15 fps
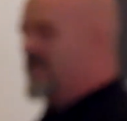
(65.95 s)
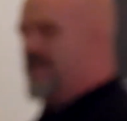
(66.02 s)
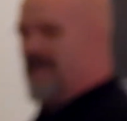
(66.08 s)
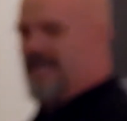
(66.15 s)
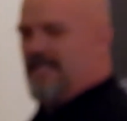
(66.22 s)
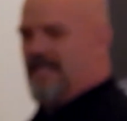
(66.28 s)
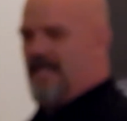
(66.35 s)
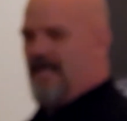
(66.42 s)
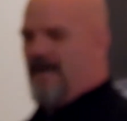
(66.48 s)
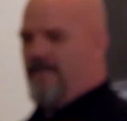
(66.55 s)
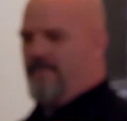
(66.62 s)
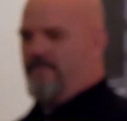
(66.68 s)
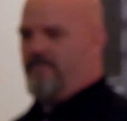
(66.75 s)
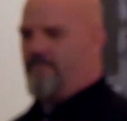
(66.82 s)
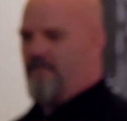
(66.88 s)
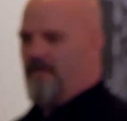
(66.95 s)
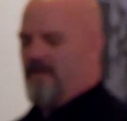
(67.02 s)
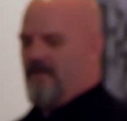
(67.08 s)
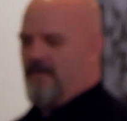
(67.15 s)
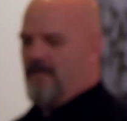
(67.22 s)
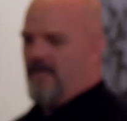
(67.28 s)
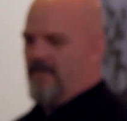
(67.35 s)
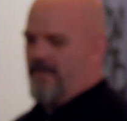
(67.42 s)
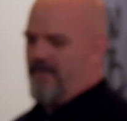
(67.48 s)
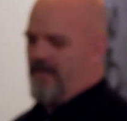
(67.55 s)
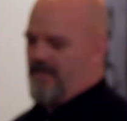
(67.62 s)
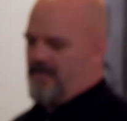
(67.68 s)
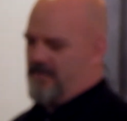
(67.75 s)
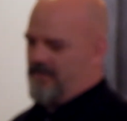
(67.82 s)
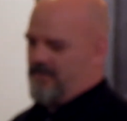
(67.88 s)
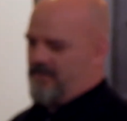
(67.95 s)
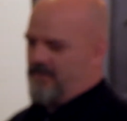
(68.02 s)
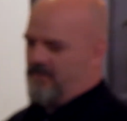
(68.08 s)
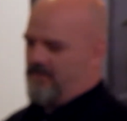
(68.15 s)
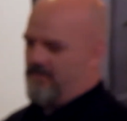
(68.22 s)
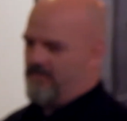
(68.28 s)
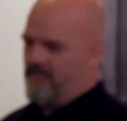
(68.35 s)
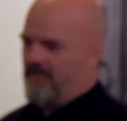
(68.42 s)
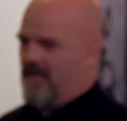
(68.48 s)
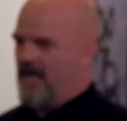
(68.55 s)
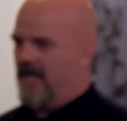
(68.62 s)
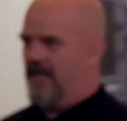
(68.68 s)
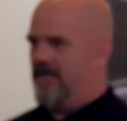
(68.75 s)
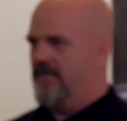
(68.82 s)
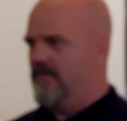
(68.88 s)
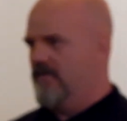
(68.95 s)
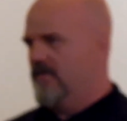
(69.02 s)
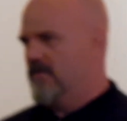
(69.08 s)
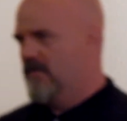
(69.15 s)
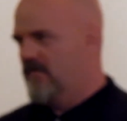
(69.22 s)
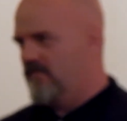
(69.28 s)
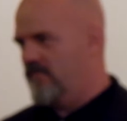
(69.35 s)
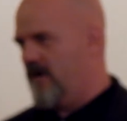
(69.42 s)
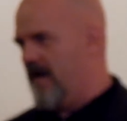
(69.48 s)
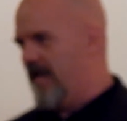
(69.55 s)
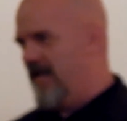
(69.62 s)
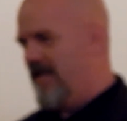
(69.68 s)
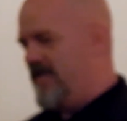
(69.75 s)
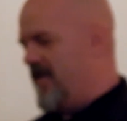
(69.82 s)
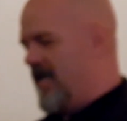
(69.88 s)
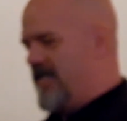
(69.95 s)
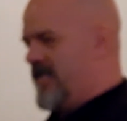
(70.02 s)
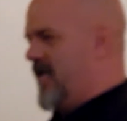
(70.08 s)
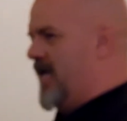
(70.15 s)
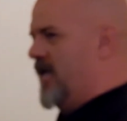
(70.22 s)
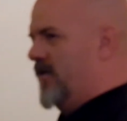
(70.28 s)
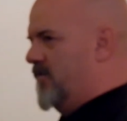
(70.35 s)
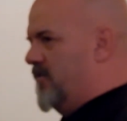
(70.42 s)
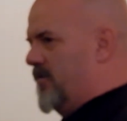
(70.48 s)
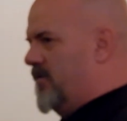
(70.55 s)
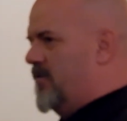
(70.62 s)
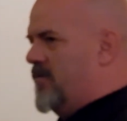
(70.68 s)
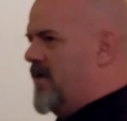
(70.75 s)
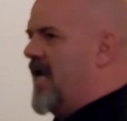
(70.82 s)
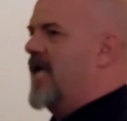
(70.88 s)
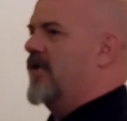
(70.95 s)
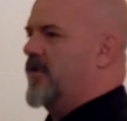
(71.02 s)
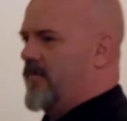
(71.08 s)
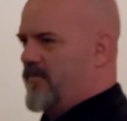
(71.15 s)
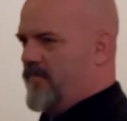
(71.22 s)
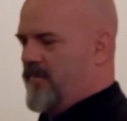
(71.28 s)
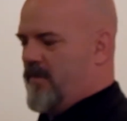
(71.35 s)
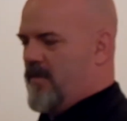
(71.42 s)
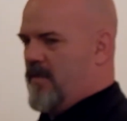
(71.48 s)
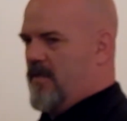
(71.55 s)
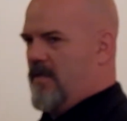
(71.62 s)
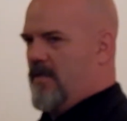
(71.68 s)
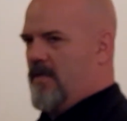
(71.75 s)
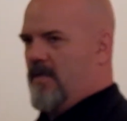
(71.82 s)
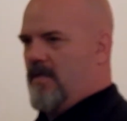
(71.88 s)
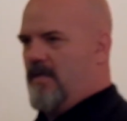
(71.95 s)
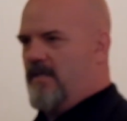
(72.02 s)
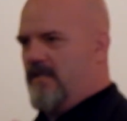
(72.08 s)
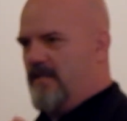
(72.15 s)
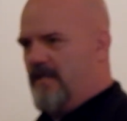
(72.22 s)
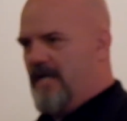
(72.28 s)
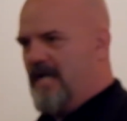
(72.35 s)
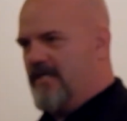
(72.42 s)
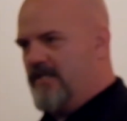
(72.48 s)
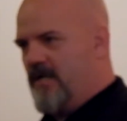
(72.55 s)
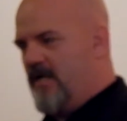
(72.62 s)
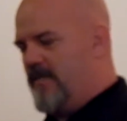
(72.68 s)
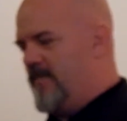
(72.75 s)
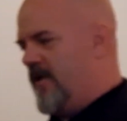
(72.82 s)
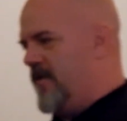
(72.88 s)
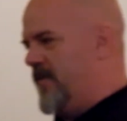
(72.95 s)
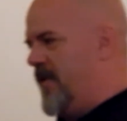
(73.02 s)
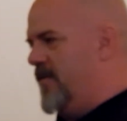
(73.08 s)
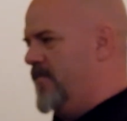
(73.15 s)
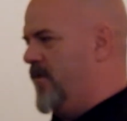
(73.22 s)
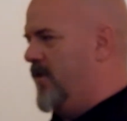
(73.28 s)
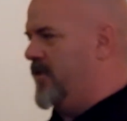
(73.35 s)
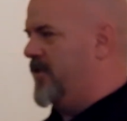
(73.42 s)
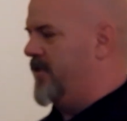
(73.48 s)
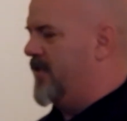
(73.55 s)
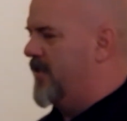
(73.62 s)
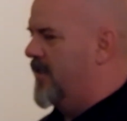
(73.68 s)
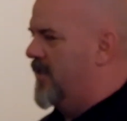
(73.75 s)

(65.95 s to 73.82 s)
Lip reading: But a couple of things regarding writing. Dale nailed it. The guys talked about them in their books.